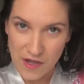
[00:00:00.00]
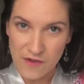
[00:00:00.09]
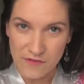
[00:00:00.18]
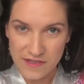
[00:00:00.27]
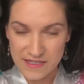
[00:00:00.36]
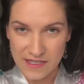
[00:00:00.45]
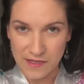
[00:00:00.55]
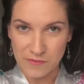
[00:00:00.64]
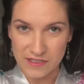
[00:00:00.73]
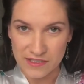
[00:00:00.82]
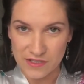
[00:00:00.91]
First thing I'm
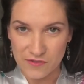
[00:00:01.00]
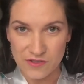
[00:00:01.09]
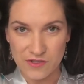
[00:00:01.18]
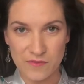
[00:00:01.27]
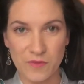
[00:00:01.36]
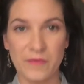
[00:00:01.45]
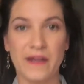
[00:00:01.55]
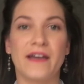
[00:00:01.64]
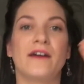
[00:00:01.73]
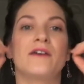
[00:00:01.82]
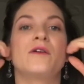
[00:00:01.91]
gonna do is just put my
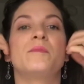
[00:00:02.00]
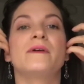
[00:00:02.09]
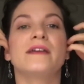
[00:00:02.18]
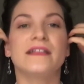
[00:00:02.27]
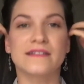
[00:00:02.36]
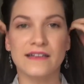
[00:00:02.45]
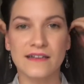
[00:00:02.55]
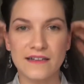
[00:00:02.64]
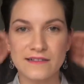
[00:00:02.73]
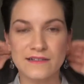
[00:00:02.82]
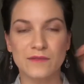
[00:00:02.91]
hair up in a
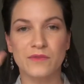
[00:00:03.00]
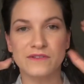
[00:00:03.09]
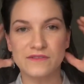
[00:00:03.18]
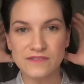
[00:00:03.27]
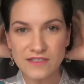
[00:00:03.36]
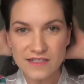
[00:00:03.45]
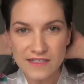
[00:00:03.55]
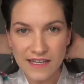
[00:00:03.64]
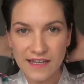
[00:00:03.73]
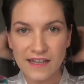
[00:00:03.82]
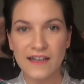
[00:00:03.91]
little bun just to
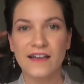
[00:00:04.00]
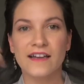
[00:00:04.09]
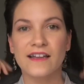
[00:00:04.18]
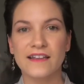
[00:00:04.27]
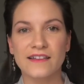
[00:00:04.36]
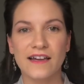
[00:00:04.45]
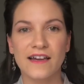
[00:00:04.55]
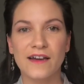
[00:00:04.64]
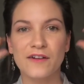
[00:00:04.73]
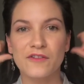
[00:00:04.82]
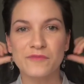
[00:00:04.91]
get the
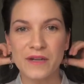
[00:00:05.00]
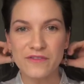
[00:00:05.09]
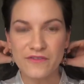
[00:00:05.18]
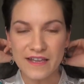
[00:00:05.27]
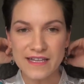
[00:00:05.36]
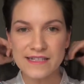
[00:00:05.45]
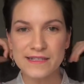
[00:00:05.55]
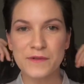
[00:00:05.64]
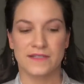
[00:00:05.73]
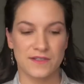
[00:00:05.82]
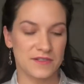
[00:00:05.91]
hair off my face.
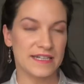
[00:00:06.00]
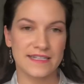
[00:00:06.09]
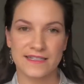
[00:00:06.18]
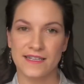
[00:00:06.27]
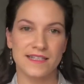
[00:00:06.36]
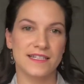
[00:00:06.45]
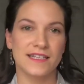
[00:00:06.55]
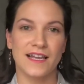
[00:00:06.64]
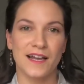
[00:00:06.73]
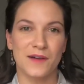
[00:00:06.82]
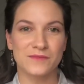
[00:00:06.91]
So like I said, this
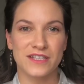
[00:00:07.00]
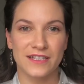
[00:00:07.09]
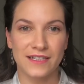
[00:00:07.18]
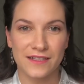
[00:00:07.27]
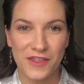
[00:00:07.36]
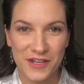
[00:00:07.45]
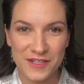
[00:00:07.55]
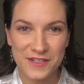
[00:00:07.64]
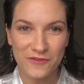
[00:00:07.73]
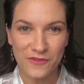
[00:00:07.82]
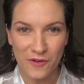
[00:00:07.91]
year I'm turning
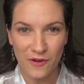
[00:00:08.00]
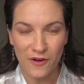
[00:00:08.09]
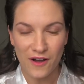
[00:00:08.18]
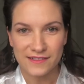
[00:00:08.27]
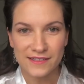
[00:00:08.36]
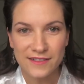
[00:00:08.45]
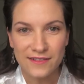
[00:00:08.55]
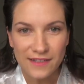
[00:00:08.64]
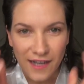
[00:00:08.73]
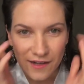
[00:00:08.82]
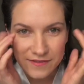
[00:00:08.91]
34. Need to look
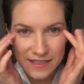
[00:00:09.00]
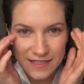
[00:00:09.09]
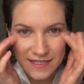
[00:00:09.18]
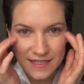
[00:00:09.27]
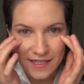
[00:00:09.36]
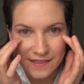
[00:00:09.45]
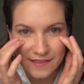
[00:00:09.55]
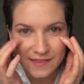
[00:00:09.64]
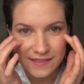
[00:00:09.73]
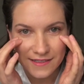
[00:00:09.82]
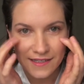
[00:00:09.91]
after the skin, need
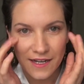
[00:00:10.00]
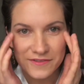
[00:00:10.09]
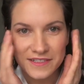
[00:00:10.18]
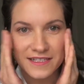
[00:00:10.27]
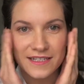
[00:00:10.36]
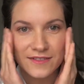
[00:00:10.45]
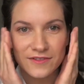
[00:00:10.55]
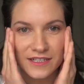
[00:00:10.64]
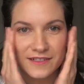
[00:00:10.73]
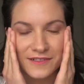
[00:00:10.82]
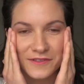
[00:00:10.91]
to look after these
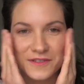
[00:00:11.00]
wrinkles.